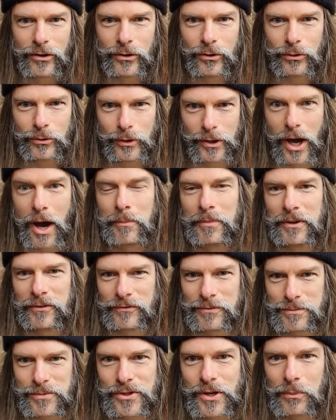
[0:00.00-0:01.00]
or coming
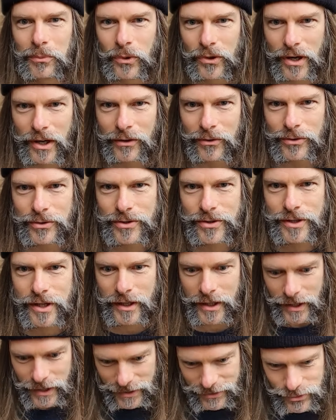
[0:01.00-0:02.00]
from somewhere else.
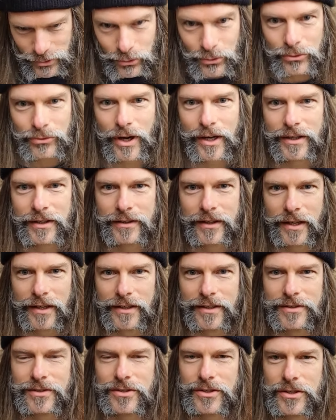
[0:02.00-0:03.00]
It's already there.
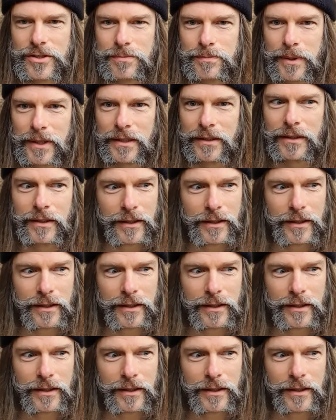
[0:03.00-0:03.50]
It's just been